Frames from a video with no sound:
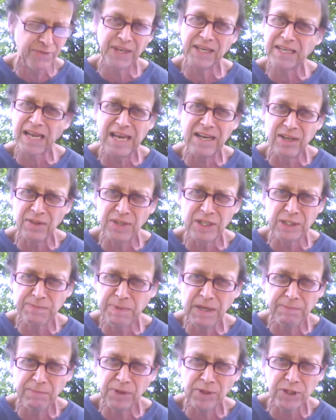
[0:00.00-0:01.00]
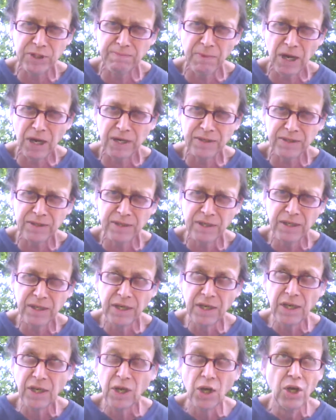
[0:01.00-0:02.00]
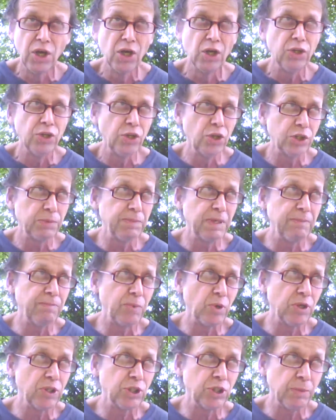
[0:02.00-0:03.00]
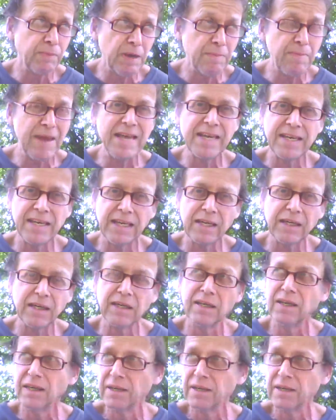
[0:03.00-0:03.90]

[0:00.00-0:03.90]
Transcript: think any of these people are smart. You should be bringing